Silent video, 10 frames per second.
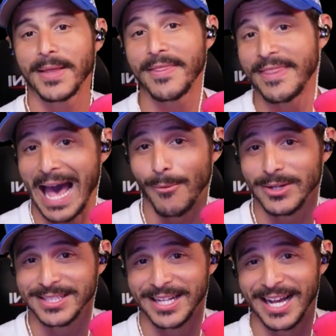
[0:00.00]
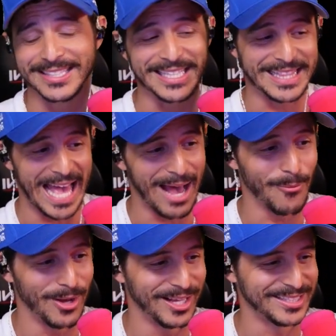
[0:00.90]
That wasn't us. That
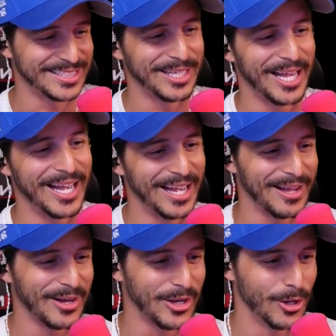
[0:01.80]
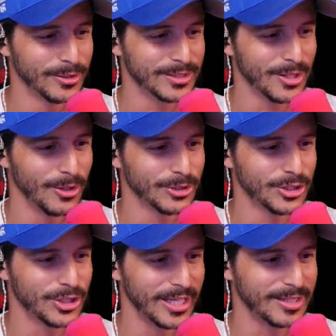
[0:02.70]
was the ghost. The ghost
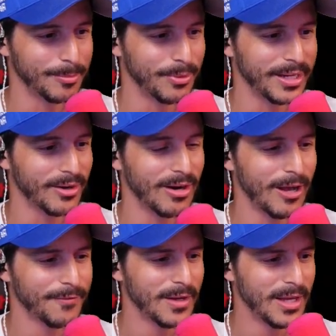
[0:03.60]
shut the breaker off.